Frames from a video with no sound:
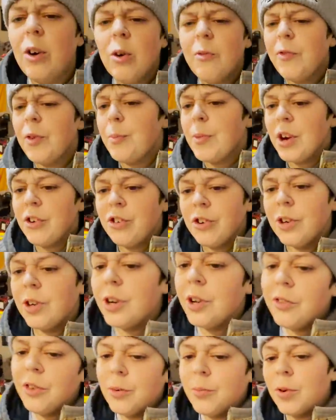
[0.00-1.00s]
know if we mentioned it
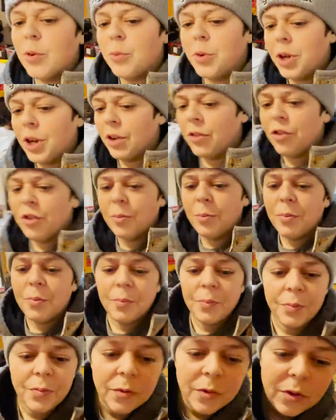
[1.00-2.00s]
either, but we got some
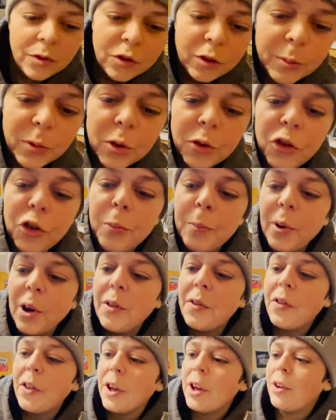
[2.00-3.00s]
some little
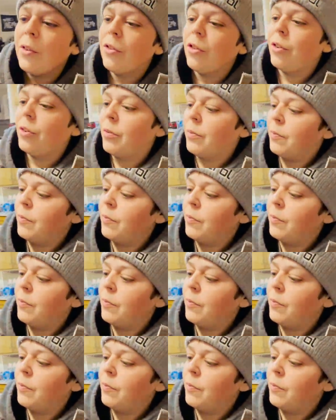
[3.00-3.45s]
spud things.